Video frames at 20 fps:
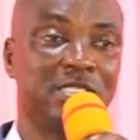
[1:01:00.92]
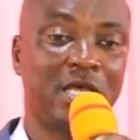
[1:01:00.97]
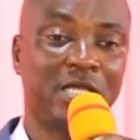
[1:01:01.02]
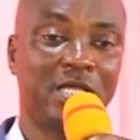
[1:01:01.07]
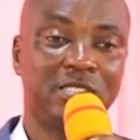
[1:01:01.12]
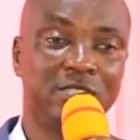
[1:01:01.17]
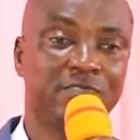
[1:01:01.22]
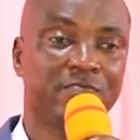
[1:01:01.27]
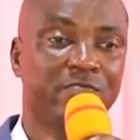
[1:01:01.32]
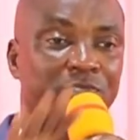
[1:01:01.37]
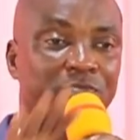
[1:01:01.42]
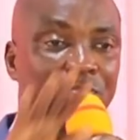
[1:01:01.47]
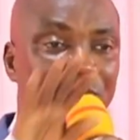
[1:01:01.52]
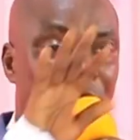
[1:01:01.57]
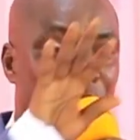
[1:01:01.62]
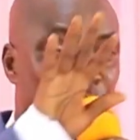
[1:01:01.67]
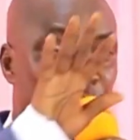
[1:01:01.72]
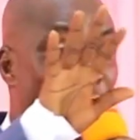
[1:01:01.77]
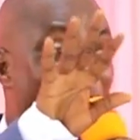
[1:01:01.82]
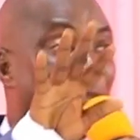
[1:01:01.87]
is that
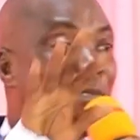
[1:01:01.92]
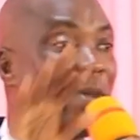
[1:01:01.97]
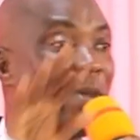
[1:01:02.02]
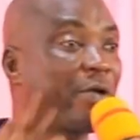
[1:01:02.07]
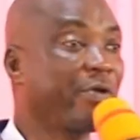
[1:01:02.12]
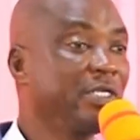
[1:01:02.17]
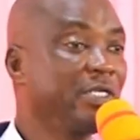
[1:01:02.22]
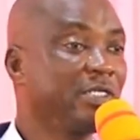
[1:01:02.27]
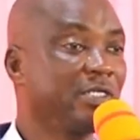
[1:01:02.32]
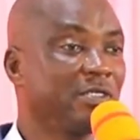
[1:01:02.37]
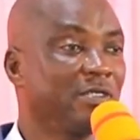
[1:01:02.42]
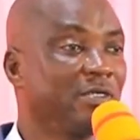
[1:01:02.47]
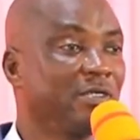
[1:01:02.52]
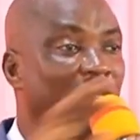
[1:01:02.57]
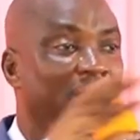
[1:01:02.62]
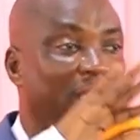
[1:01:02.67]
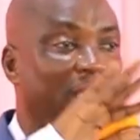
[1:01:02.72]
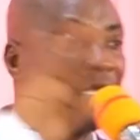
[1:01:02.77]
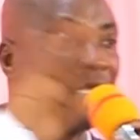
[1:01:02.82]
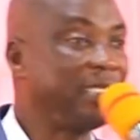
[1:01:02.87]
you are married
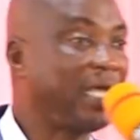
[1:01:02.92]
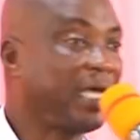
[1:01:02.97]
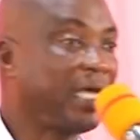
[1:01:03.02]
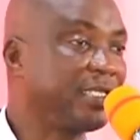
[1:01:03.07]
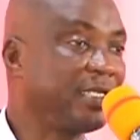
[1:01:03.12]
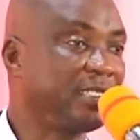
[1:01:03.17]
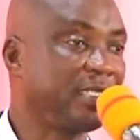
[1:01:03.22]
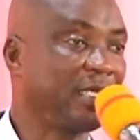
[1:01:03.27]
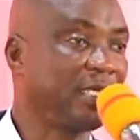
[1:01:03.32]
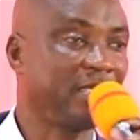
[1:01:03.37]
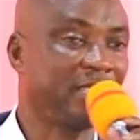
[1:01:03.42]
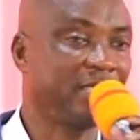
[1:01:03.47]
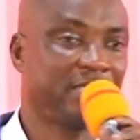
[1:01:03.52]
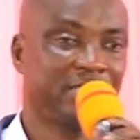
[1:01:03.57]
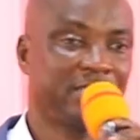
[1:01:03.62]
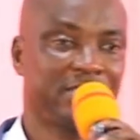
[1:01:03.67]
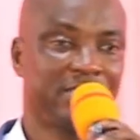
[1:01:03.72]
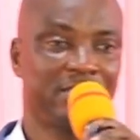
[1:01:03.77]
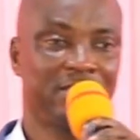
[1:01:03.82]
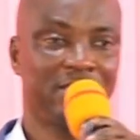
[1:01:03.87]
and that is
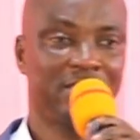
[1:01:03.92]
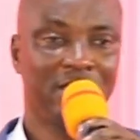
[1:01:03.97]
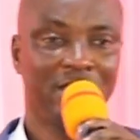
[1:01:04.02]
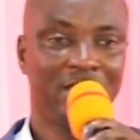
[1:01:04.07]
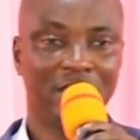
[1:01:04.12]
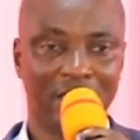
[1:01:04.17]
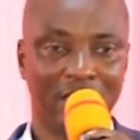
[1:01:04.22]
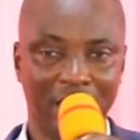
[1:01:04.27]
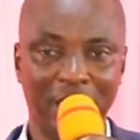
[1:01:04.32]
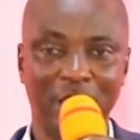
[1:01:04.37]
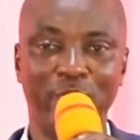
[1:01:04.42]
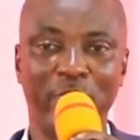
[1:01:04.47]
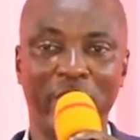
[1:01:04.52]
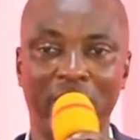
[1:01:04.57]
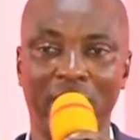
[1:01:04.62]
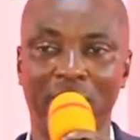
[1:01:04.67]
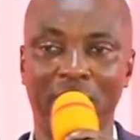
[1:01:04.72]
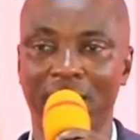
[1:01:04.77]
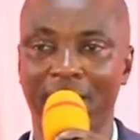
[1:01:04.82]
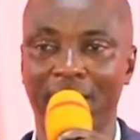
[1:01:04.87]
it.
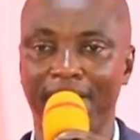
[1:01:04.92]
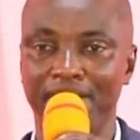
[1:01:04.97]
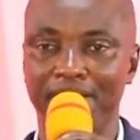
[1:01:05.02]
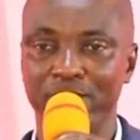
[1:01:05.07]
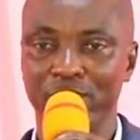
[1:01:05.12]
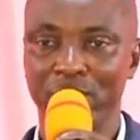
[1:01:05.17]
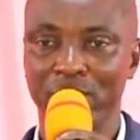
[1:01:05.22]
Amen.